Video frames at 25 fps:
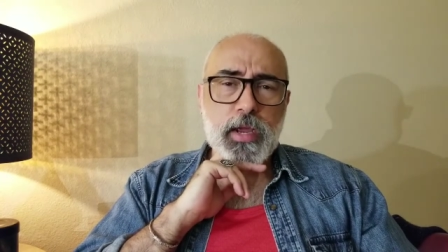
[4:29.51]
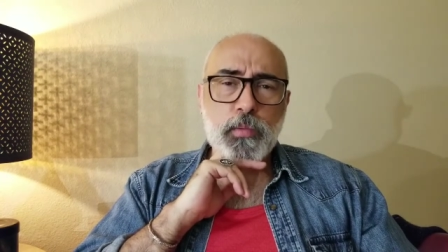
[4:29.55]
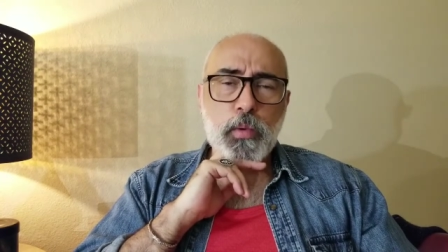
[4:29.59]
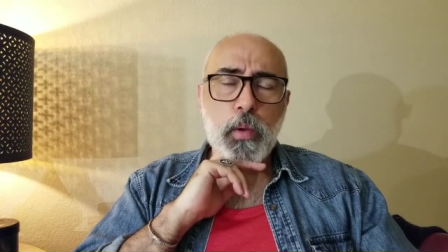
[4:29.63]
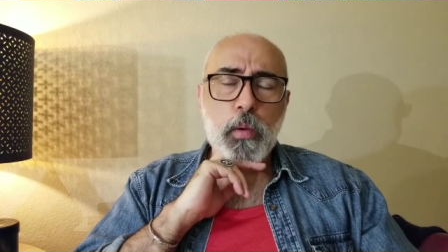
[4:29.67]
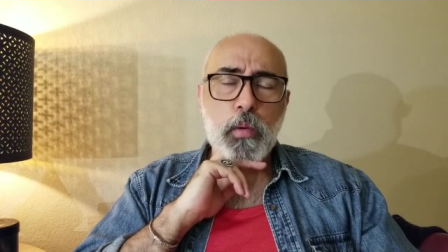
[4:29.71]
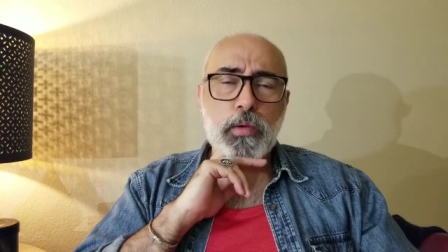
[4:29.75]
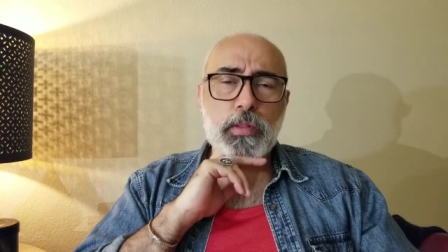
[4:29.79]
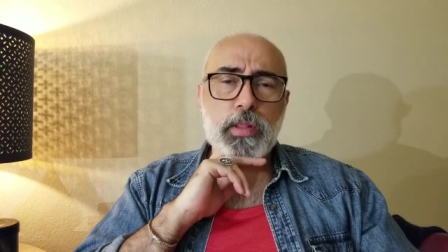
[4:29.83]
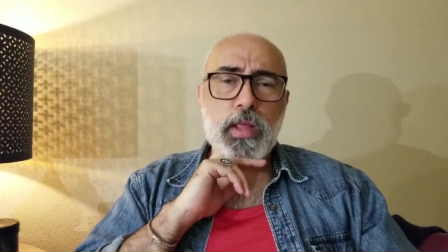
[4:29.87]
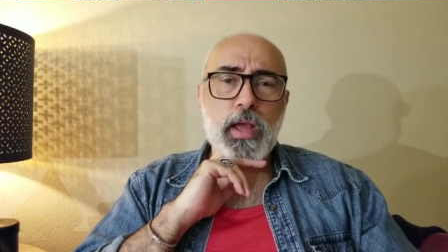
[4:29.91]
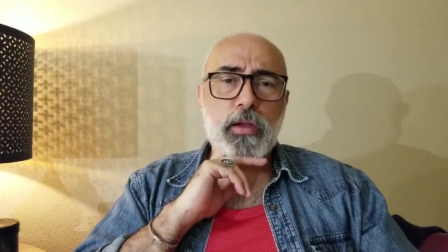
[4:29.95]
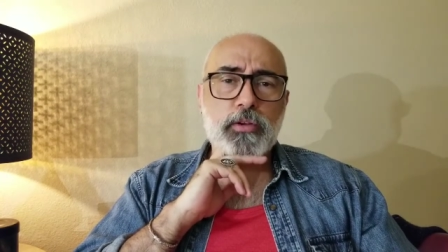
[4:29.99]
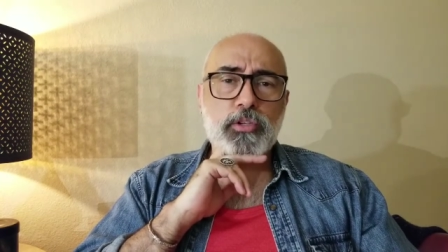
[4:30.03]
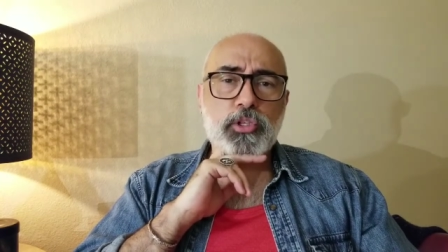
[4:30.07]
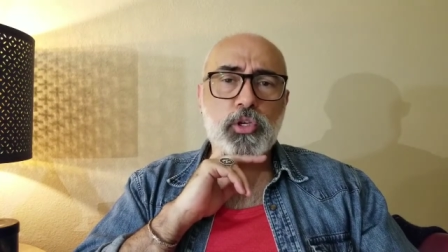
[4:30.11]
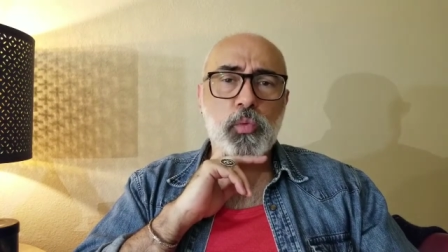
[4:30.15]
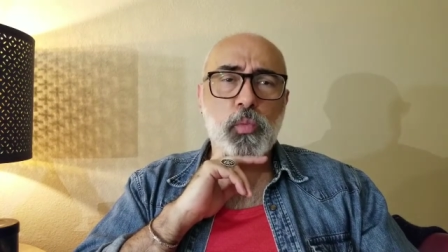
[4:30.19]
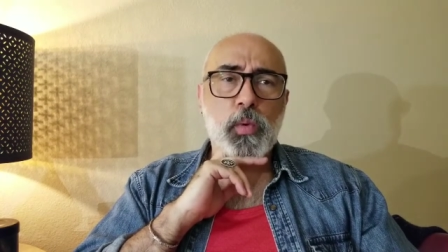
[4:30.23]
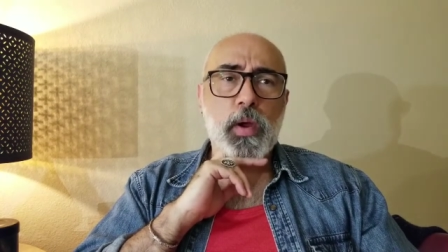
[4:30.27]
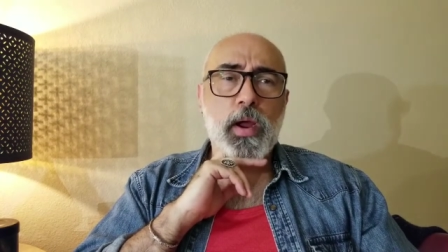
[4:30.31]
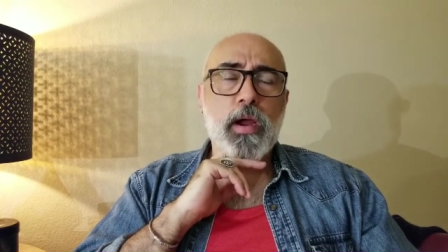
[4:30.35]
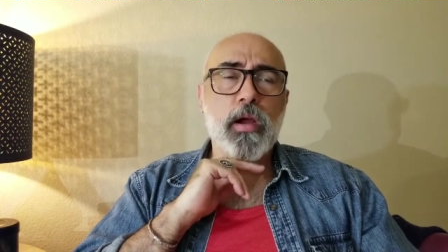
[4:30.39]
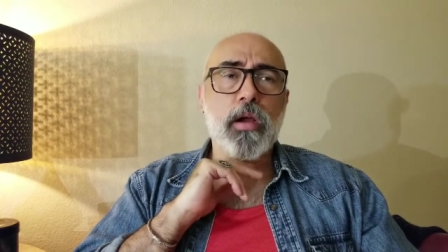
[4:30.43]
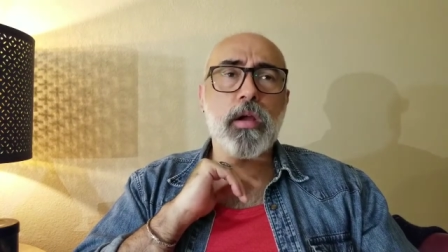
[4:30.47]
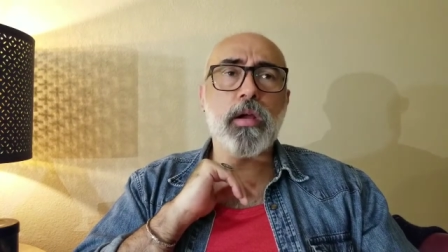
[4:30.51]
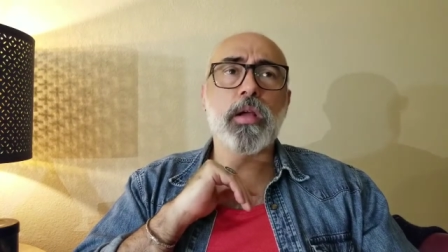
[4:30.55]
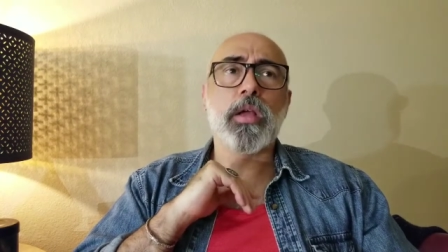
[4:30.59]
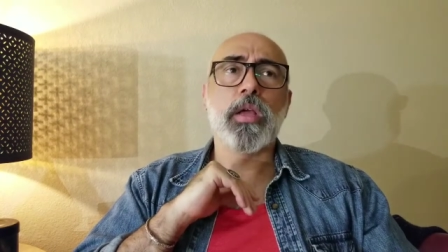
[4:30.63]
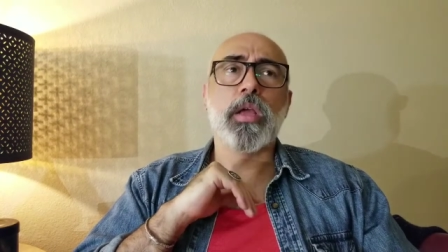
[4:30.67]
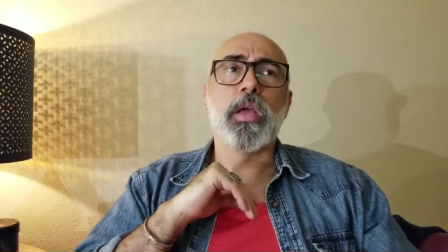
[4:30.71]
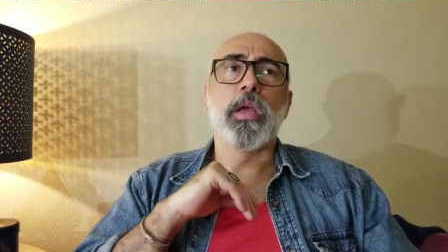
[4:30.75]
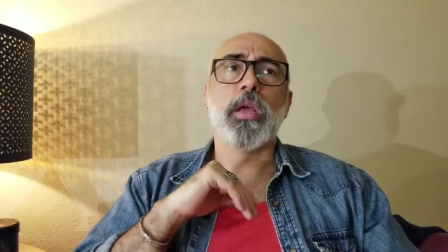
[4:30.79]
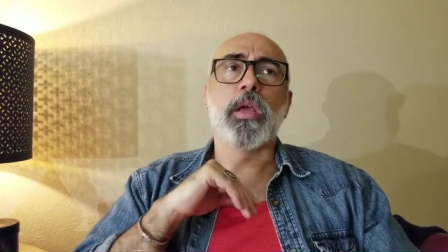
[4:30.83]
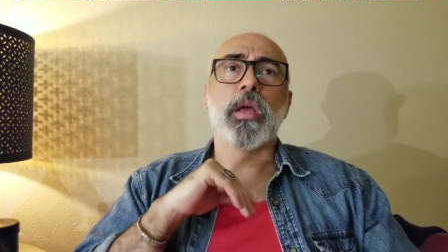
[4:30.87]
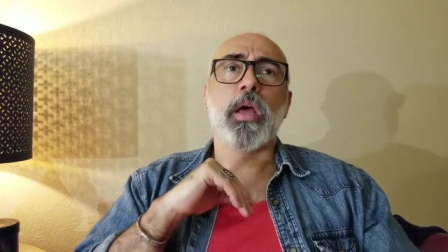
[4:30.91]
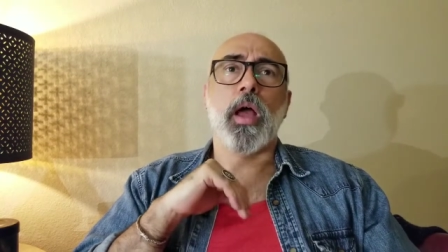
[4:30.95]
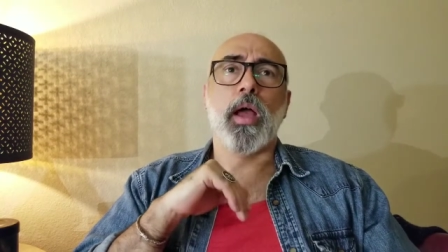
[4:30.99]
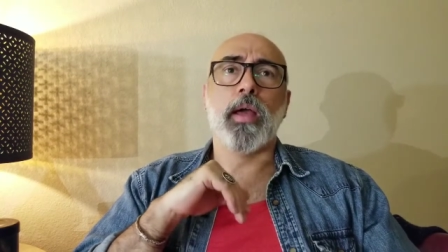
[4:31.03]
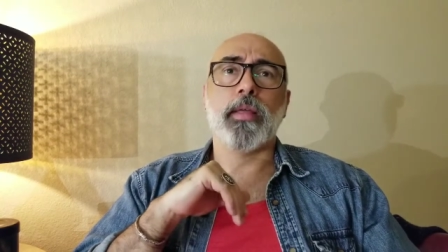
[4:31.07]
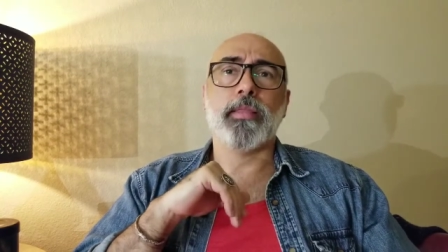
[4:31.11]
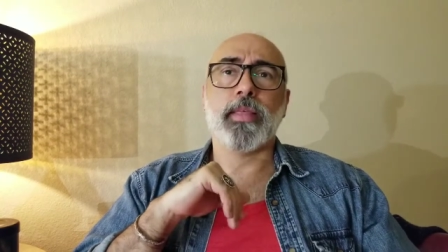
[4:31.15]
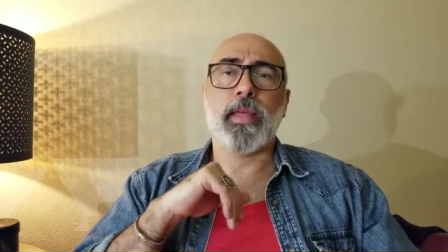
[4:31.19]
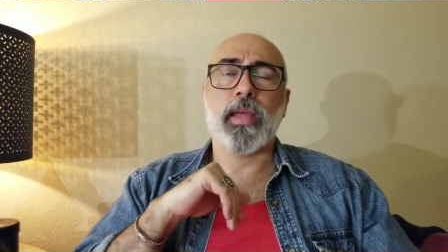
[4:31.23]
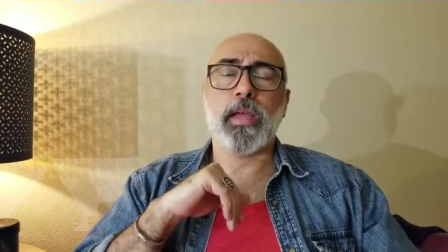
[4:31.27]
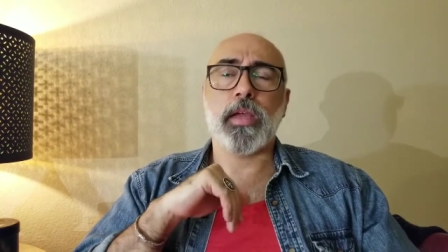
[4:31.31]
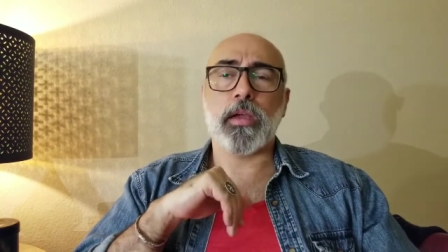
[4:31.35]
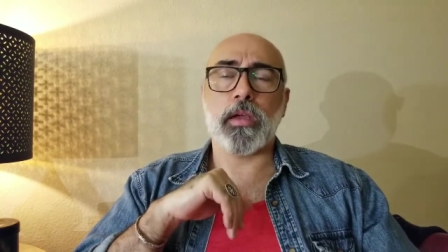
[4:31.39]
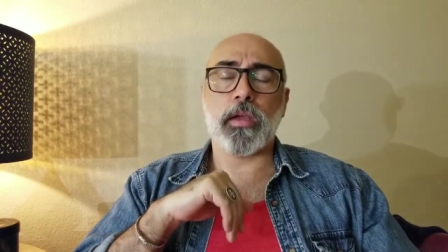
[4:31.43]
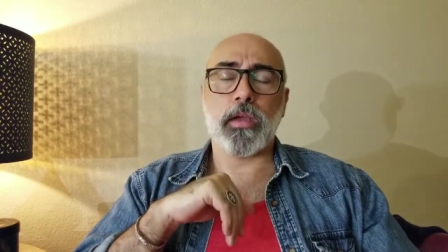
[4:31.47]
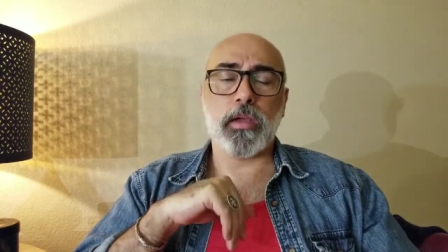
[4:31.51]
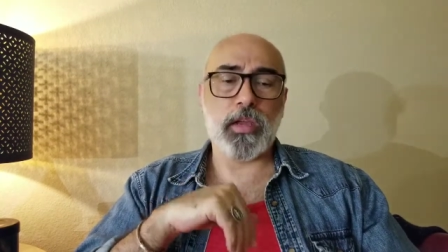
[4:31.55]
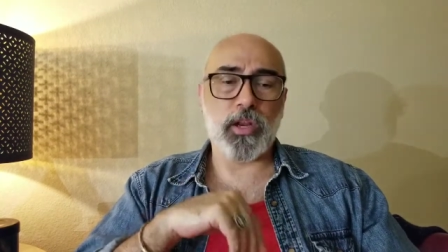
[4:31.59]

We were allowed to wear, I think,